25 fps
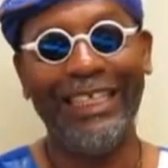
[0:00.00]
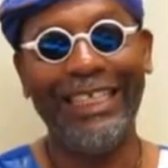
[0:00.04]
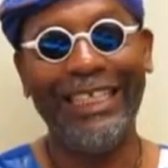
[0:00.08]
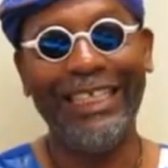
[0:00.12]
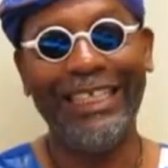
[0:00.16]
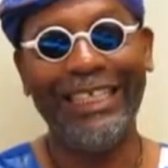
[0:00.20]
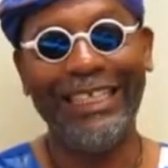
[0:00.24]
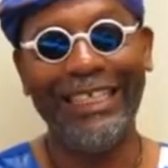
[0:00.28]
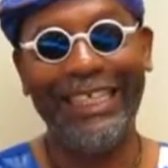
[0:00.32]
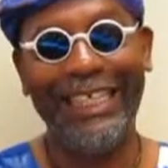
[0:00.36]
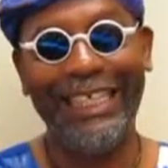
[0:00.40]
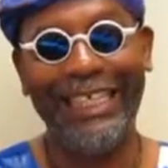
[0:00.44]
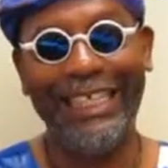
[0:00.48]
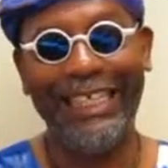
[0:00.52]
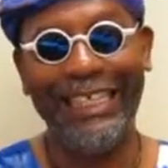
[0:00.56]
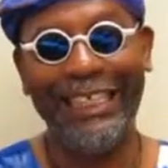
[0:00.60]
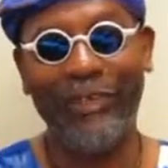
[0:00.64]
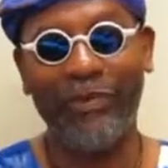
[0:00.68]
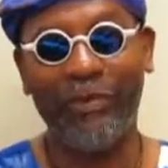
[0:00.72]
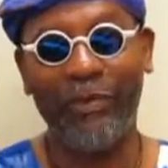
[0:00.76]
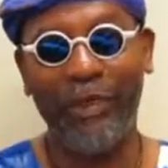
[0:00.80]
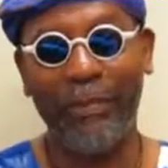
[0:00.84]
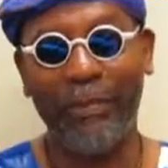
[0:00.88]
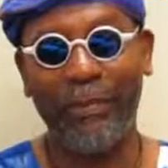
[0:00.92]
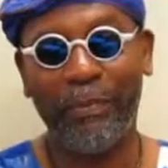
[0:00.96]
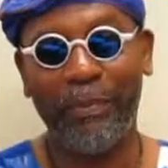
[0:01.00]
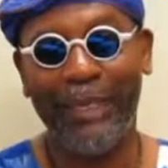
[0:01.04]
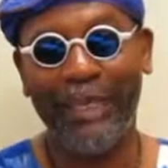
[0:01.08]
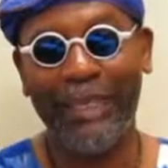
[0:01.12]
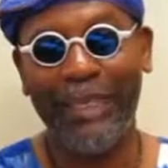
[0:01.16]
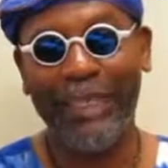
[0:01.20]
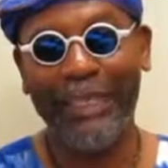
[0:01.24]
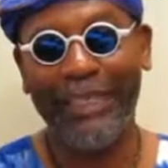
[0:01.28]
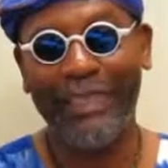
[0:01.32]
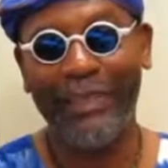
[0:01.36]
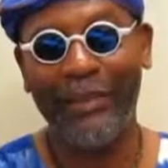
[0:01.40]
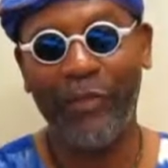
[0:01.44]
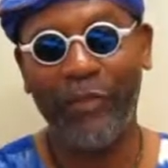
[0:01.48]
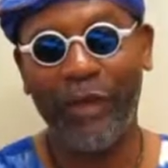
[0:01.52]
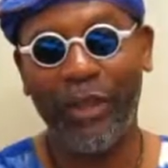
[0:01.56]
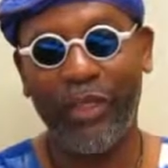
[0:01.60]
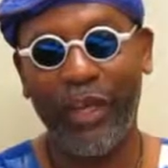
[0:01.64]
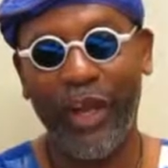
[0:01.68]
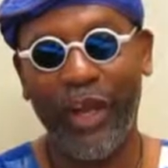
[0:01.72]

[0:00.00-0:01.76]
internet is replete with